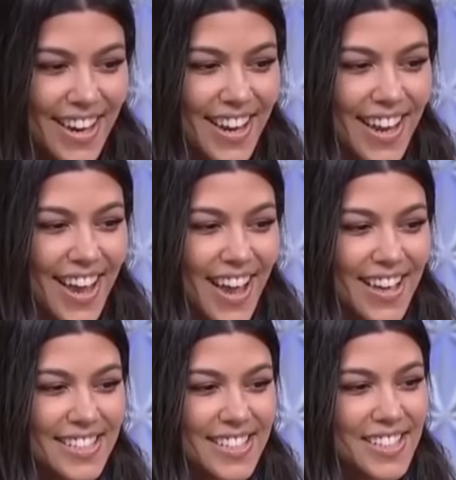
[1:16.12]
show?
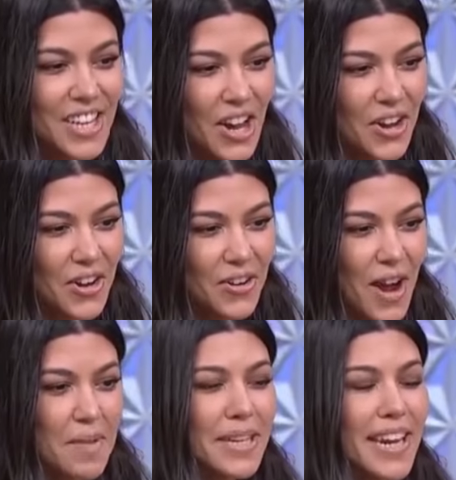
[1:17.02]
So,
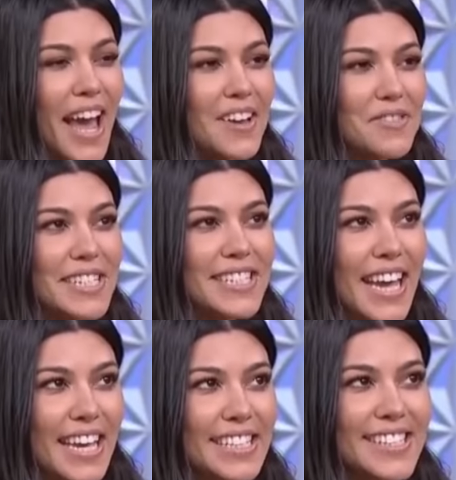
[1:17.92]
I mean, every
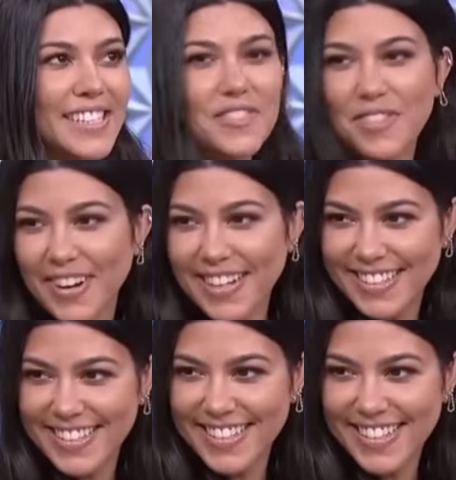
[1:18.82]
day is different.